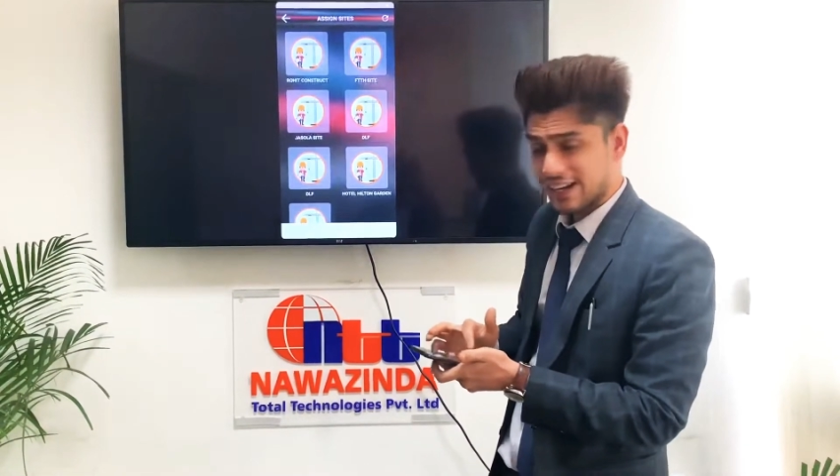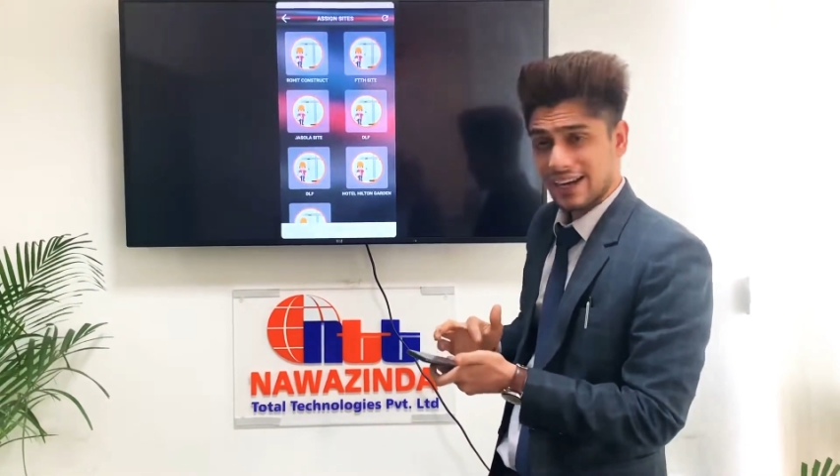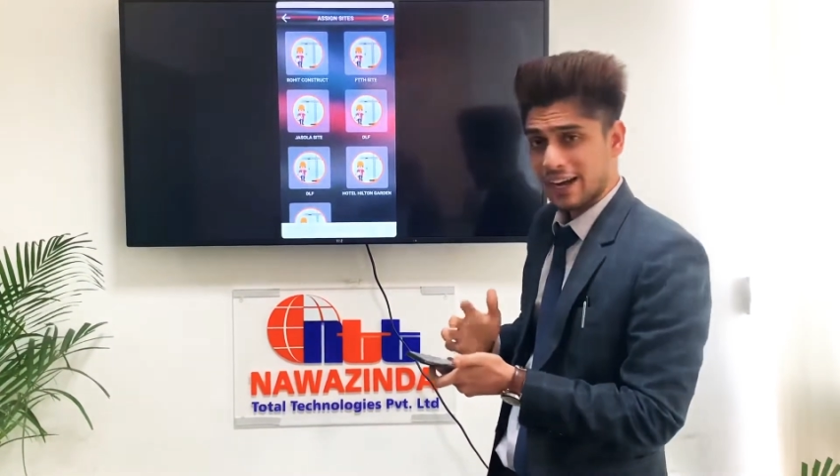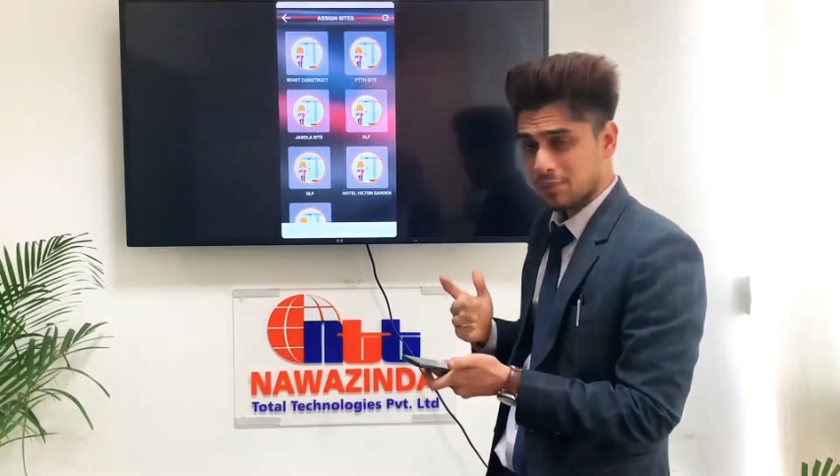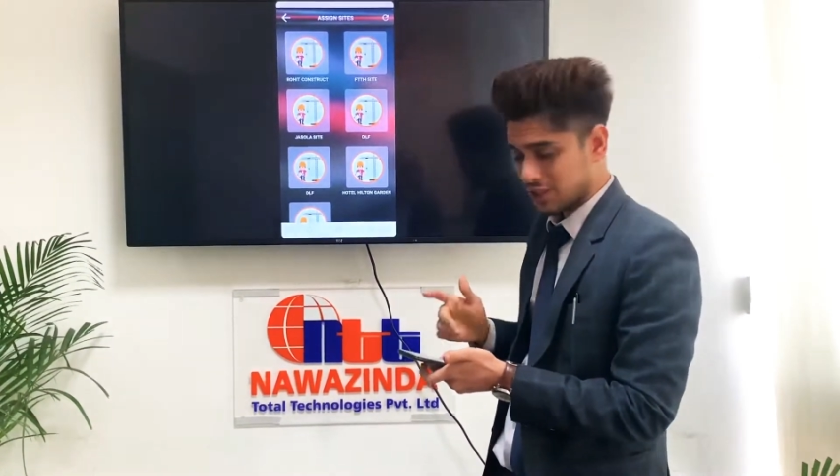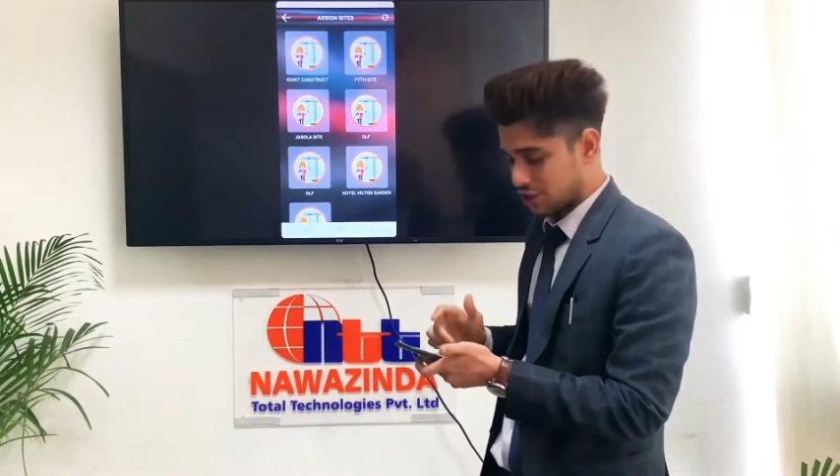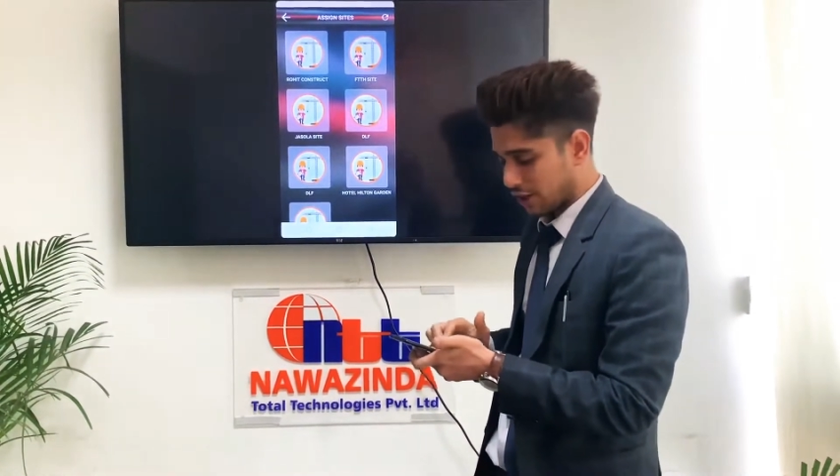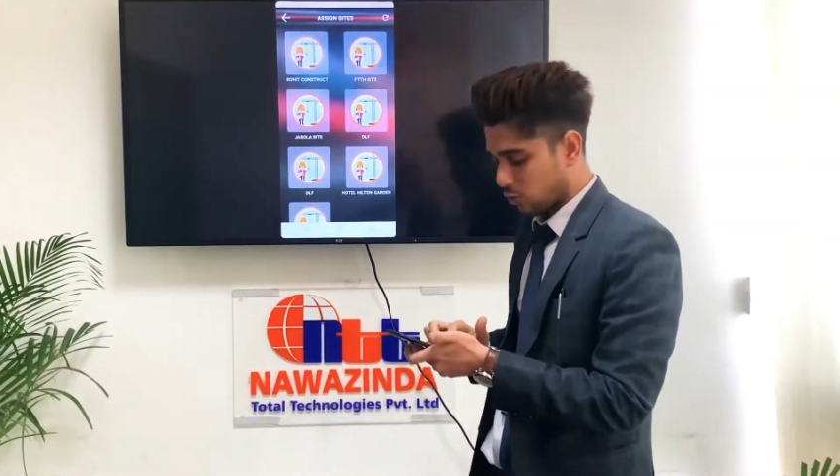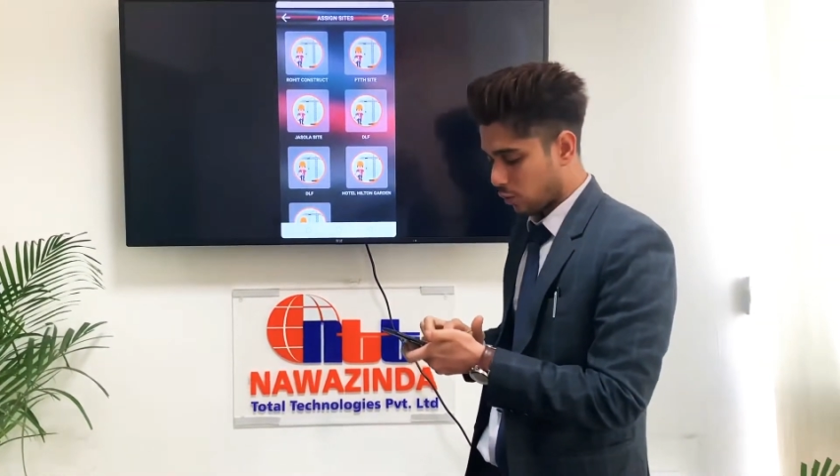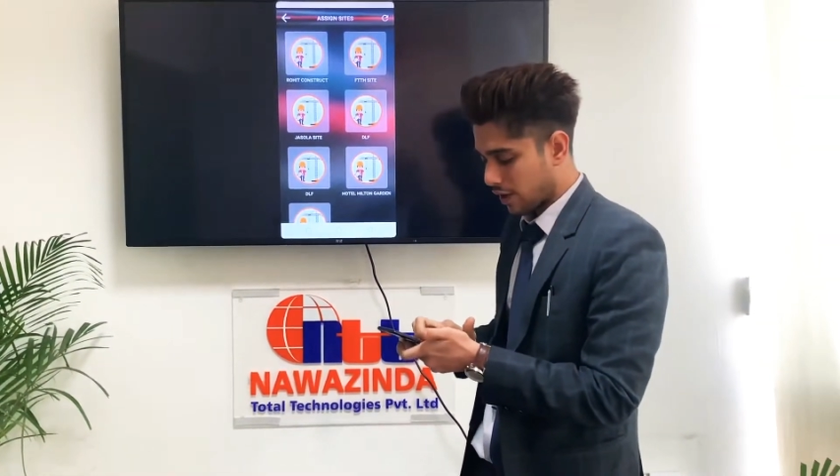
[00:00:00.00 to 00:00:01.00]
Let me
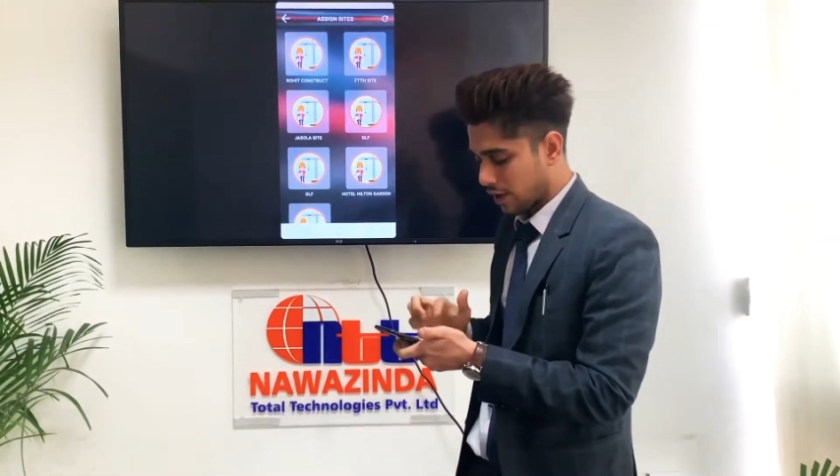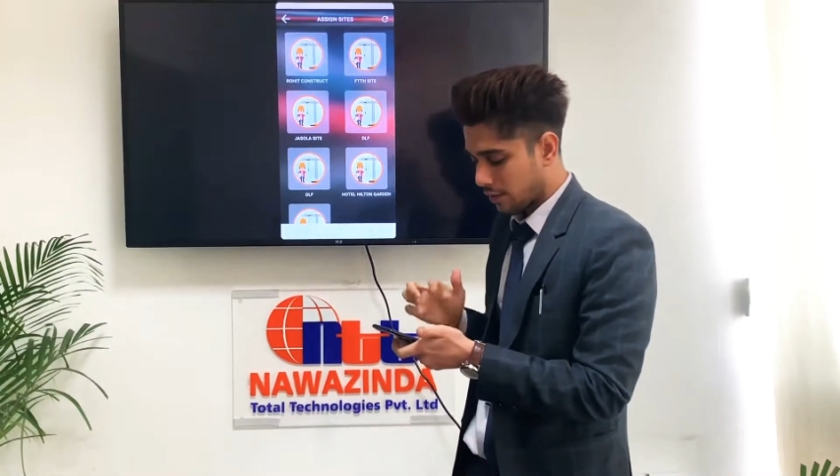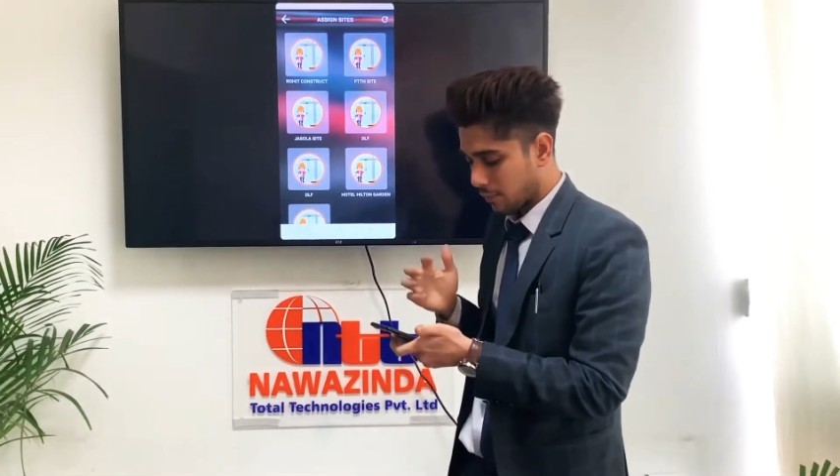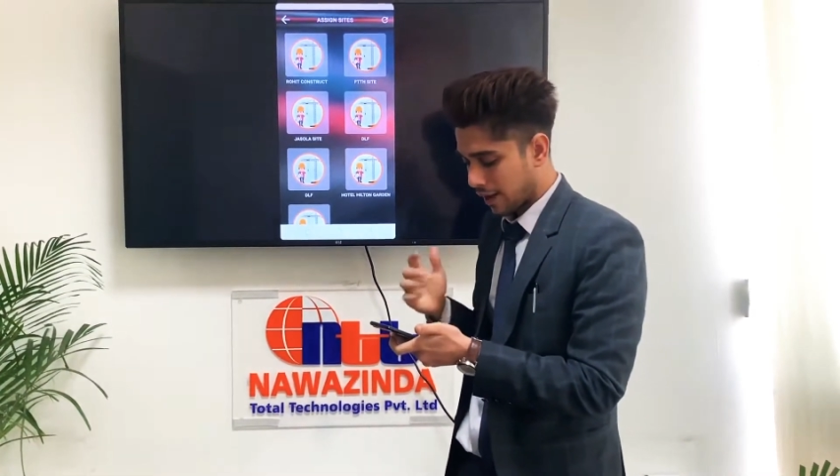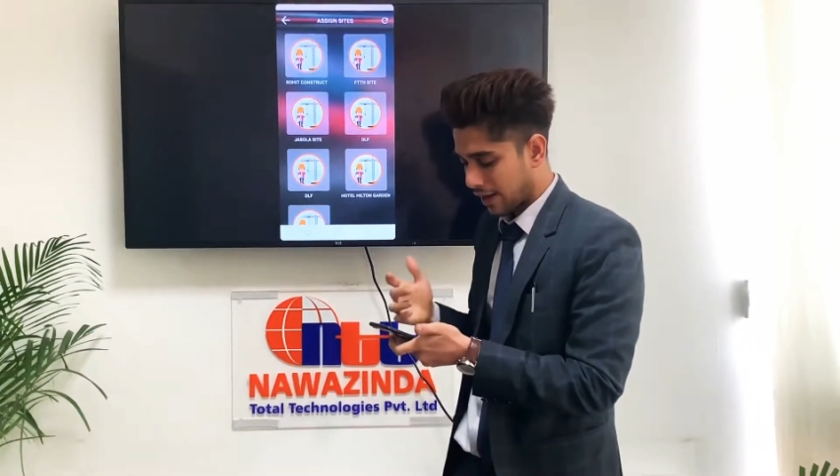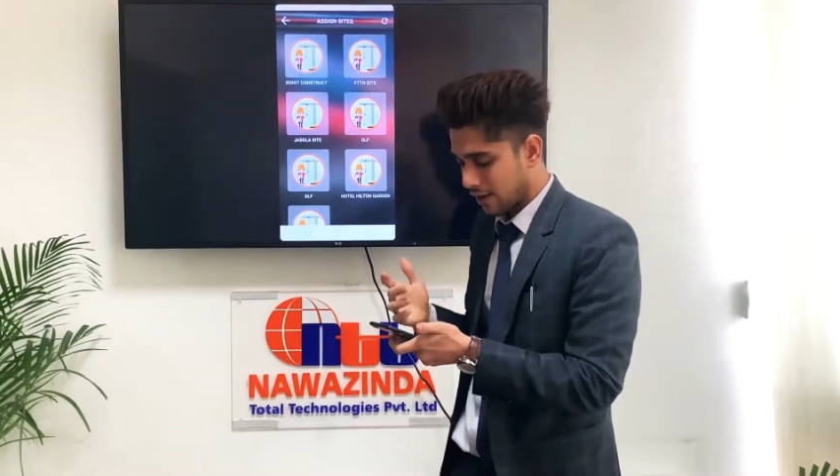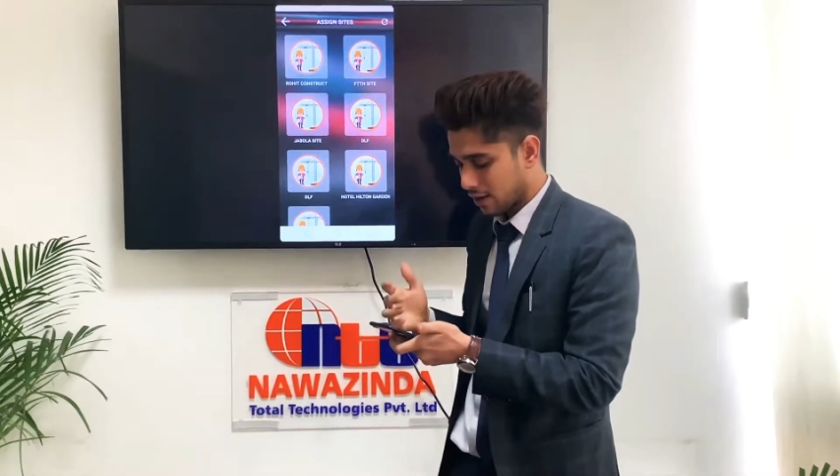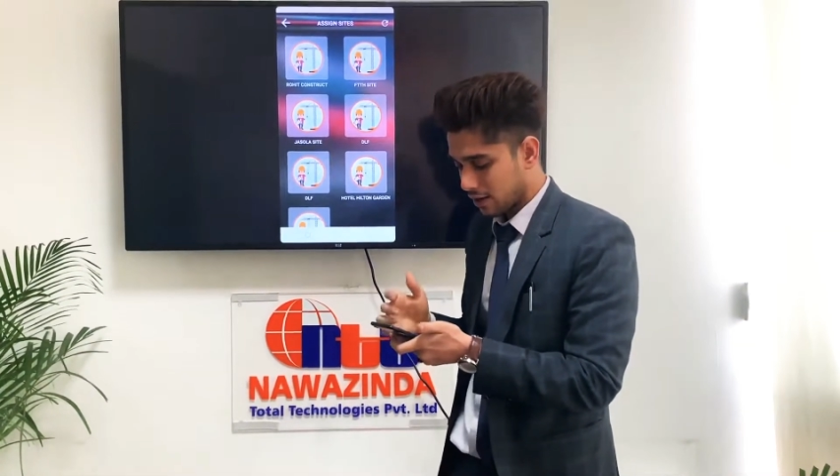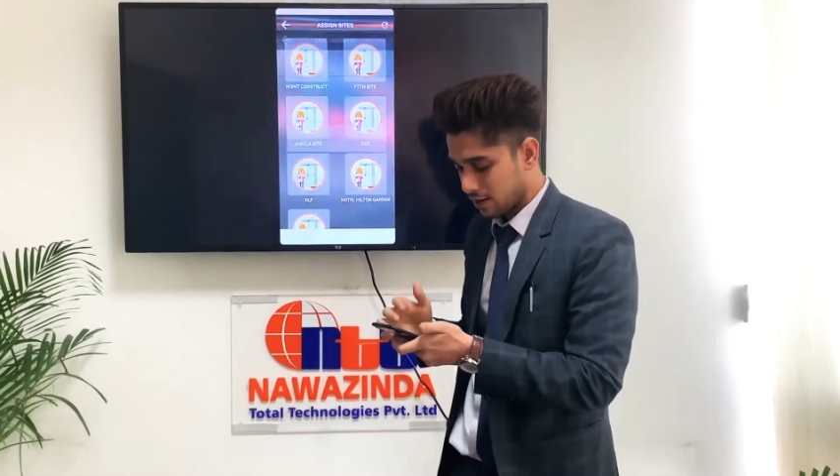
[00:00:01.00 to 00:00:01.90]
check where my